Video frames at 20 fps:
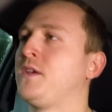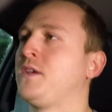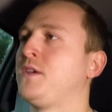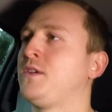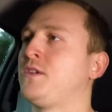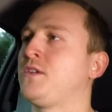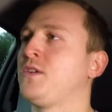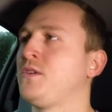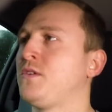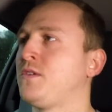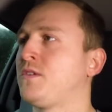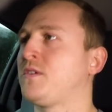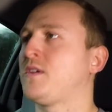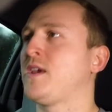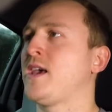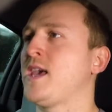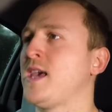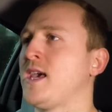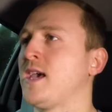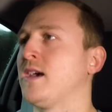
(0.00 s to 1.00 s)
you do
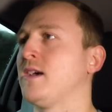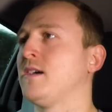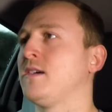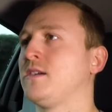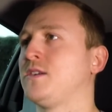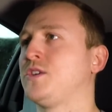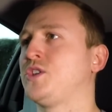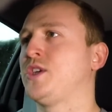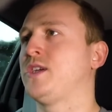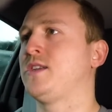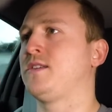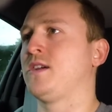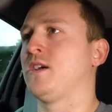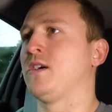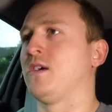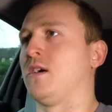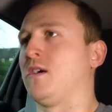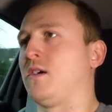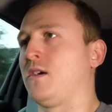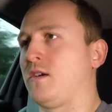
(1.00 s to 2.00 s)
hear
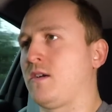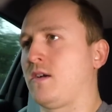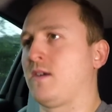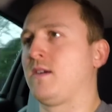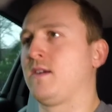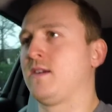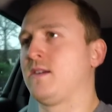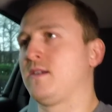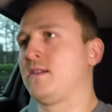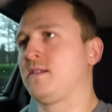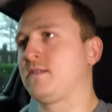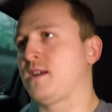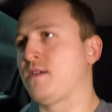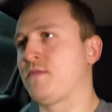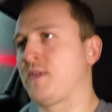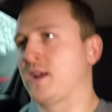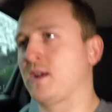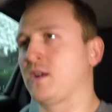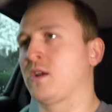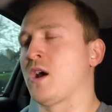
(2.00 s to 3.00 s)
GTR. Let's
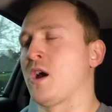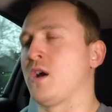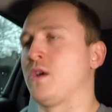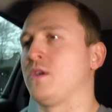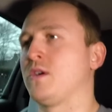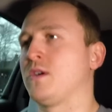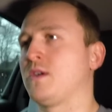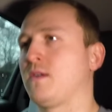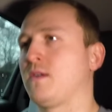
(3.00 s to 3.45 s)
have a little go.